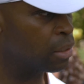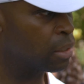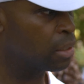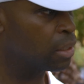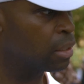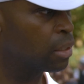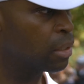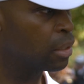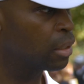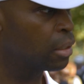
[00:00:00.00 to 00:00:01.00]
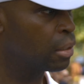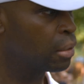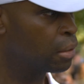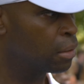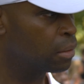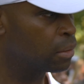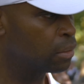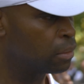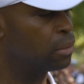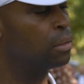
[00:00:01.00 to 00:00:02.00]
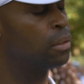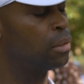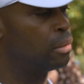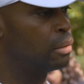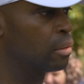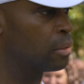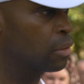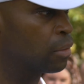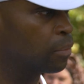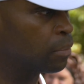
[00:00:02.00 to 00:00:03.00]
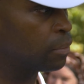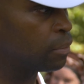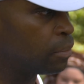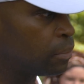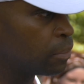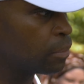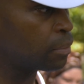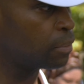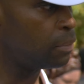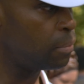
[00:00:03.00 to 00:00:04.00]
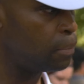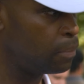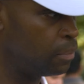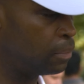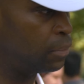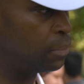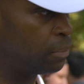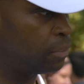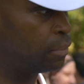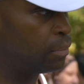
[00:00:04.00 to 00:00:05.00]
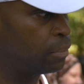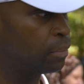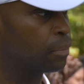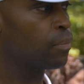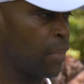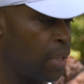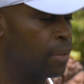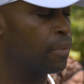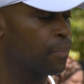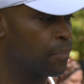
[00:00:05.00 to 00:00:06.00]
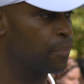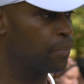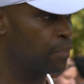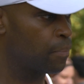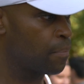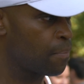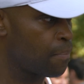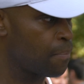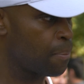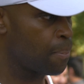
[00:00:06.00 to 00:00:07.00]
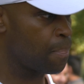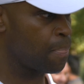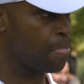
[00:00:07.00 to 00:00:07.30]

No words are spoken by the person on screen.